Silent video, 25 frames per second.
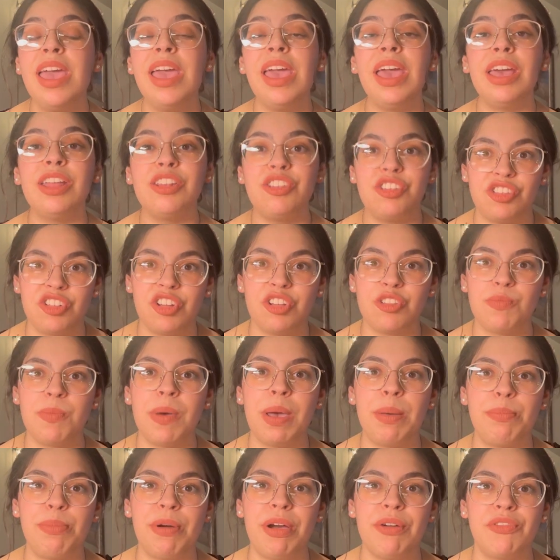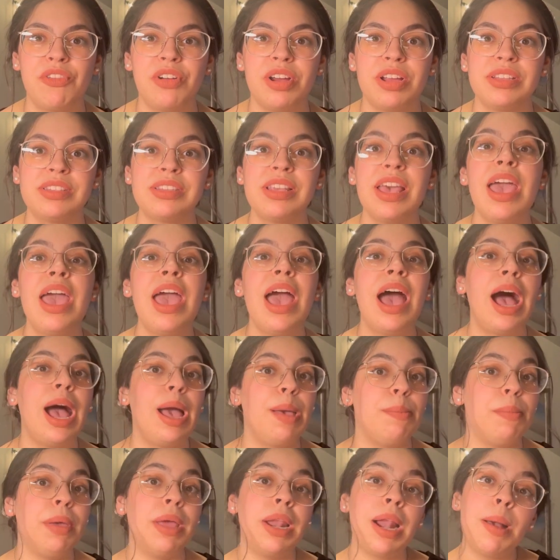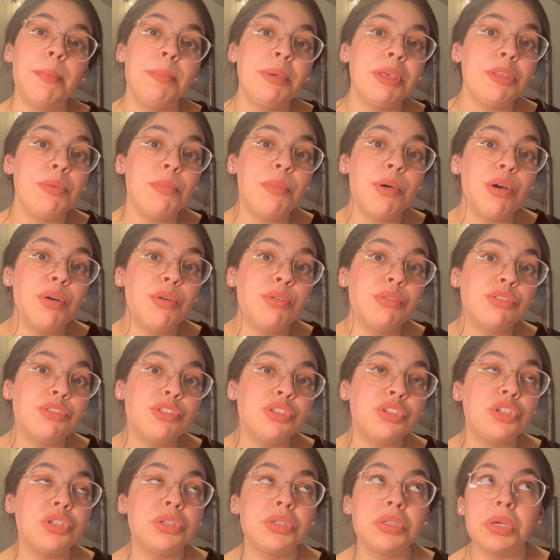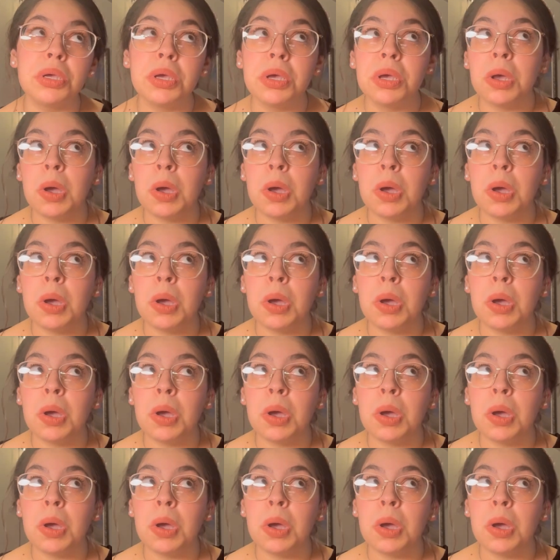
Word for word: It's just my preference. I may not be the most